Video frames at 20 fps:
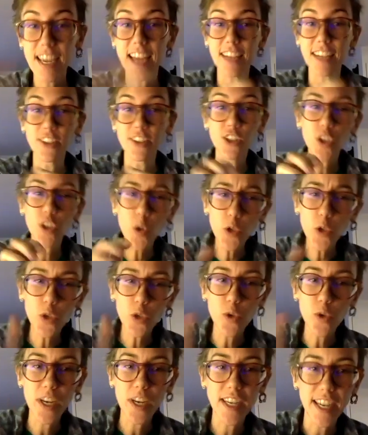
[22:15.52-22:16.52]
and social
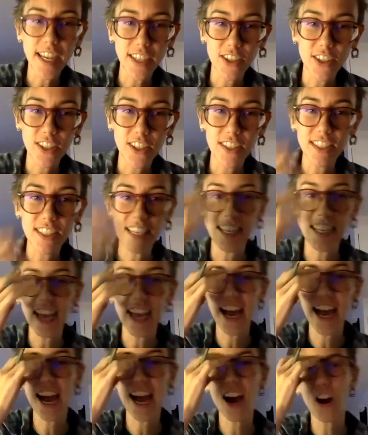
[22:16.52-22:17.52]
connections and
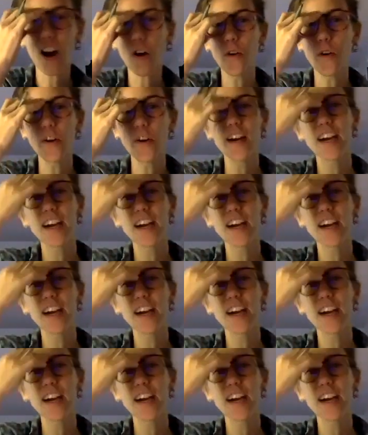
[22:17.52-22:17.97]
how